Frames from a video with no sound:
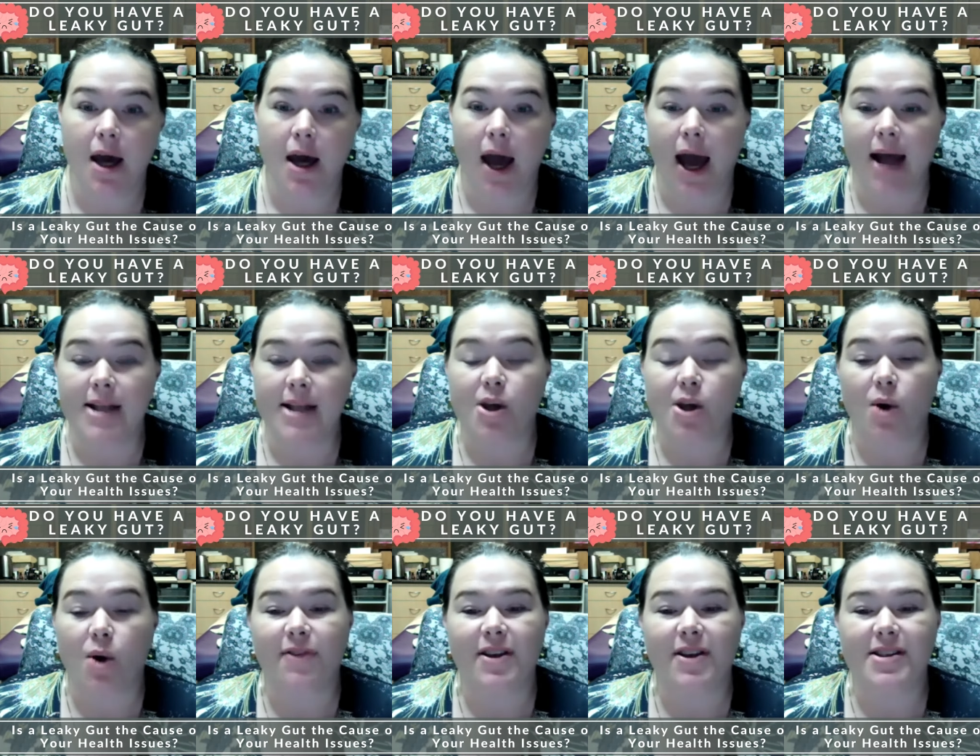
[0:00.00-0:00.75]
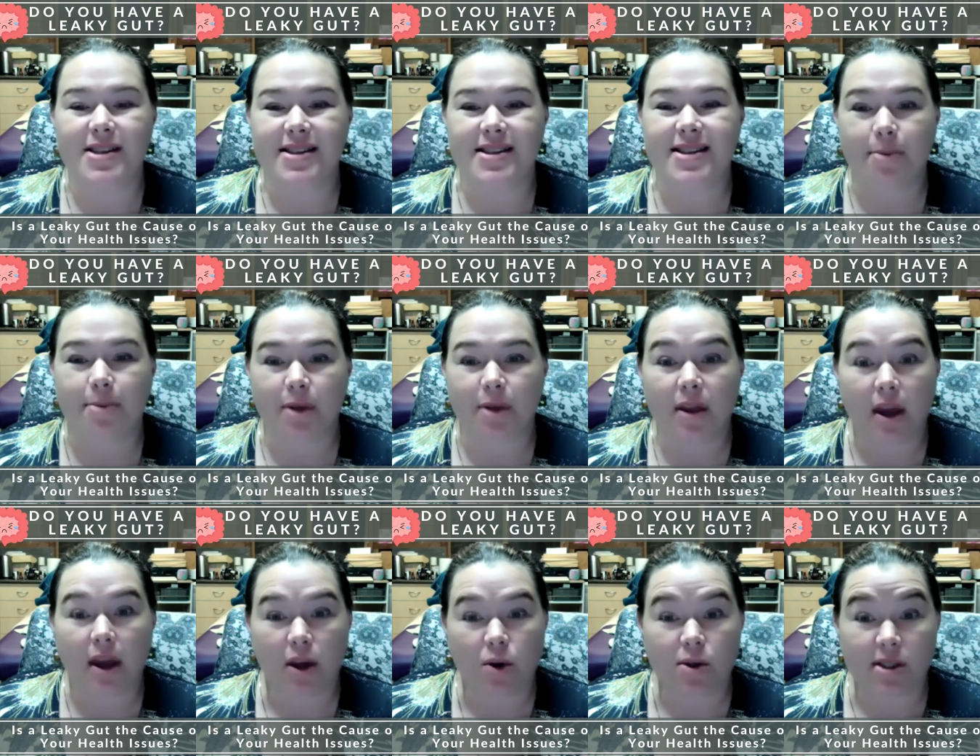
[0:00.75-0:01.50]
And so, if this is something
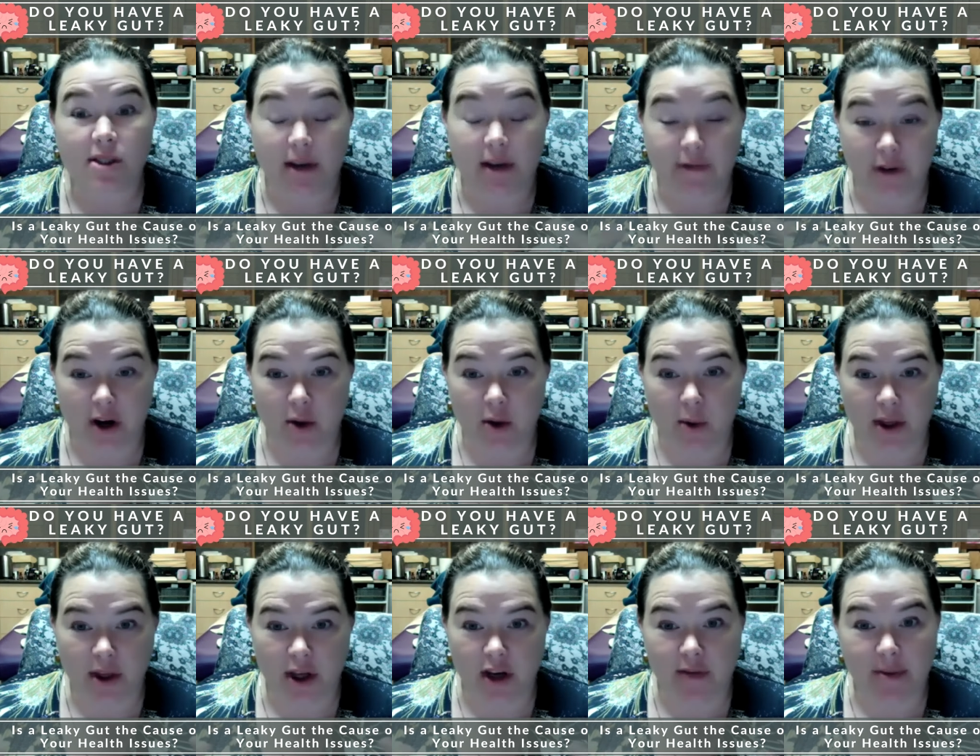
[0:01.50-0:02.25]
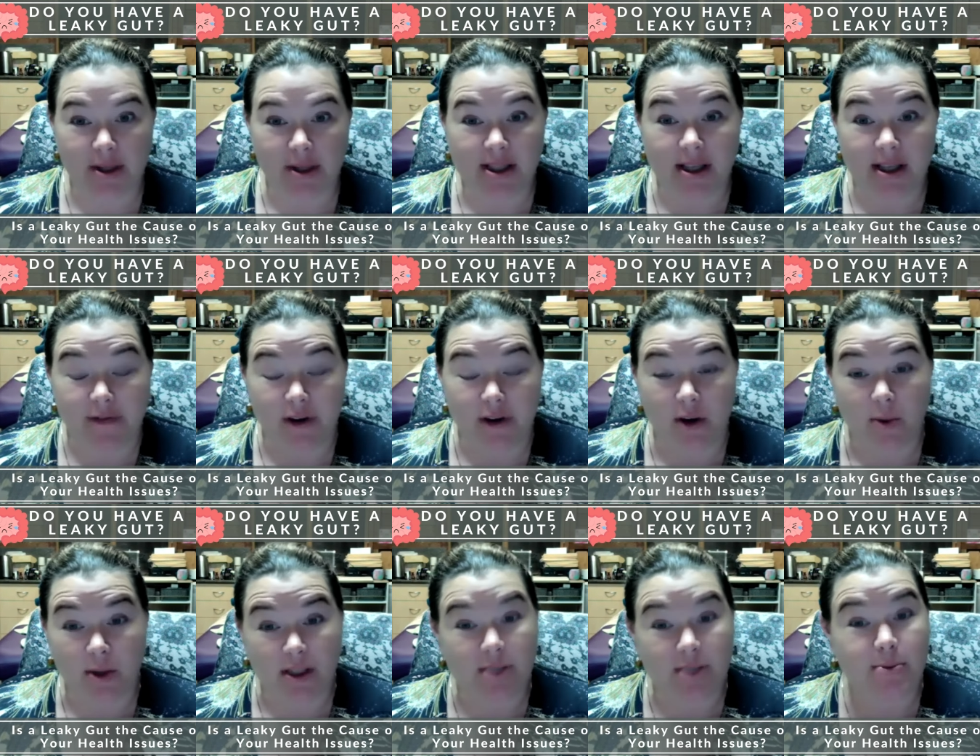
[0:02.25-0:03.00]
that you're suffering with and you've been suffering
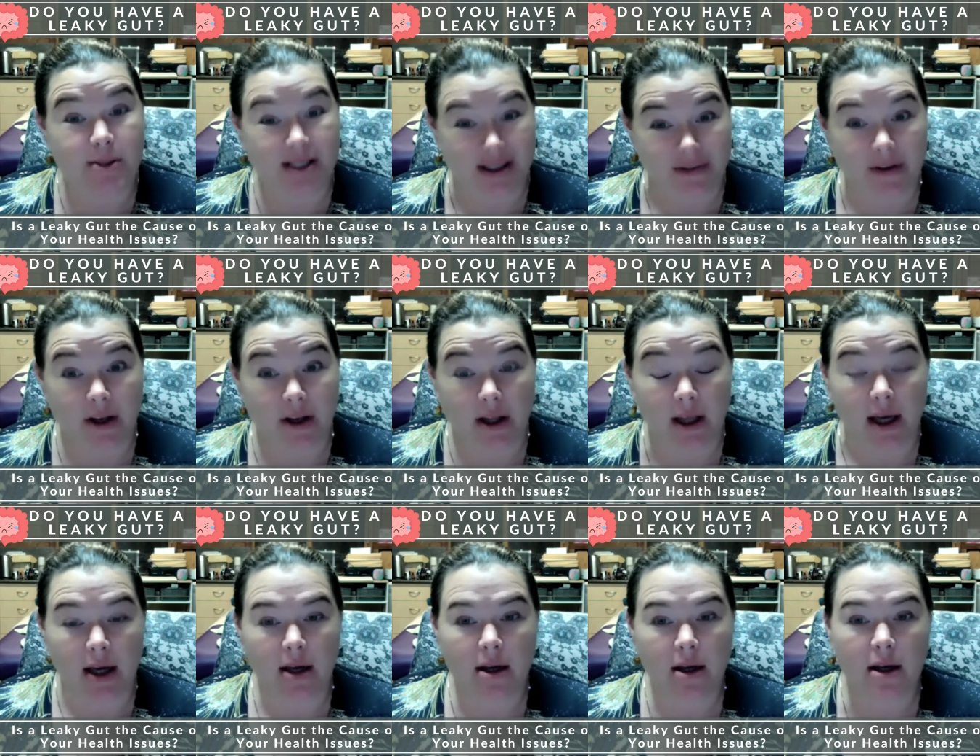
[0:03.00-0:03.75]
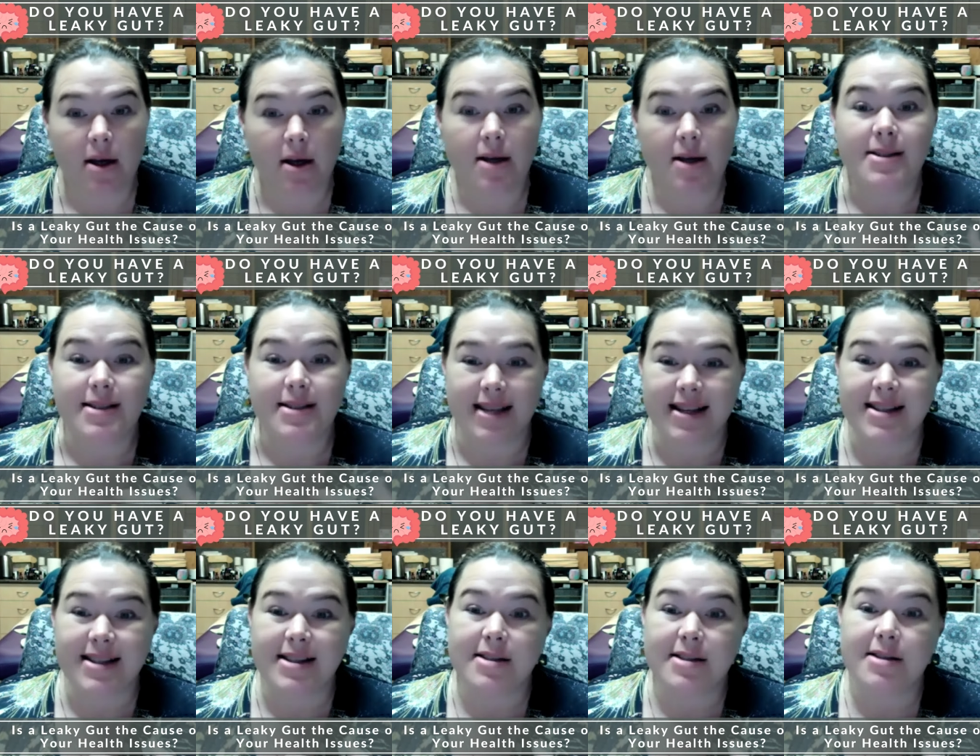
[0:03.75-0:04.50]
with specifically
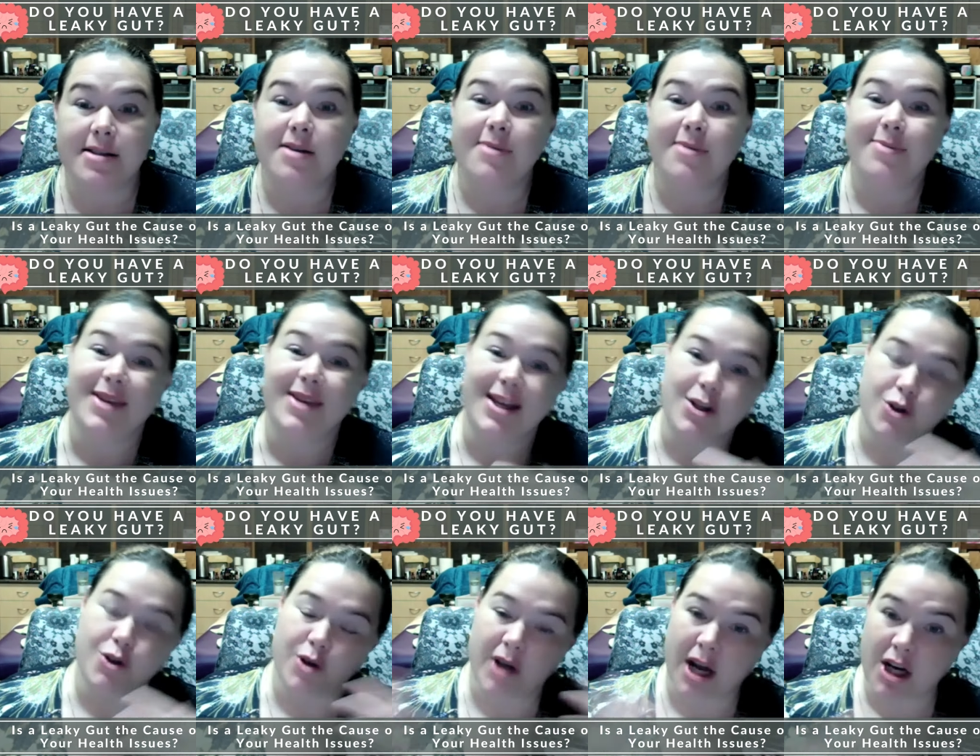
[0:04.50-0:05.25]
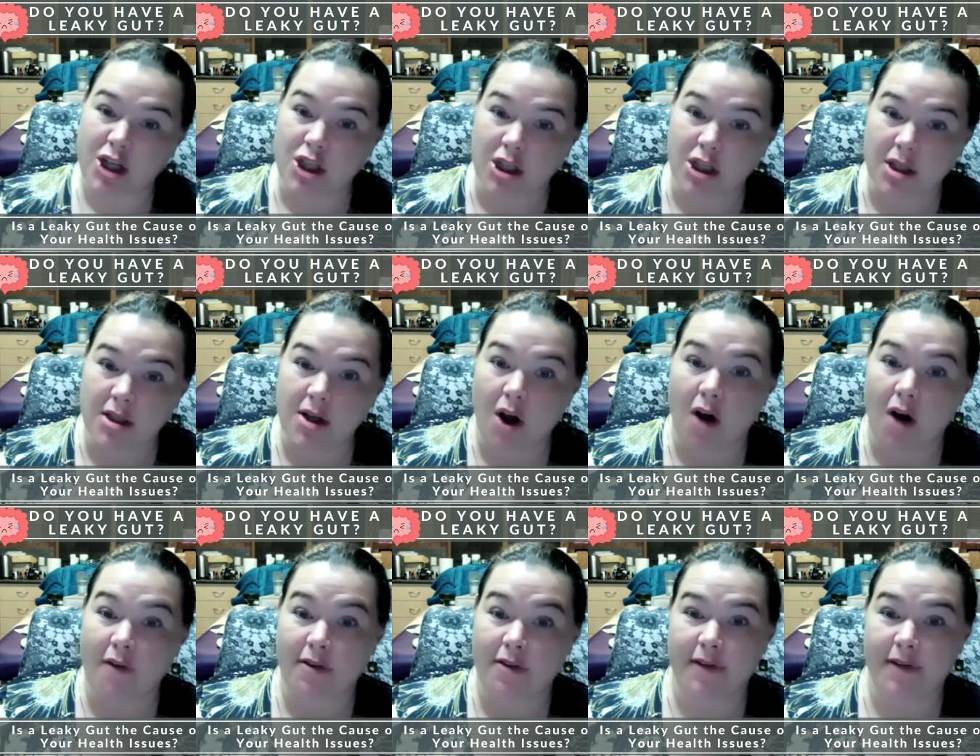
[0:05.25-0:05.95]
since the introduction of the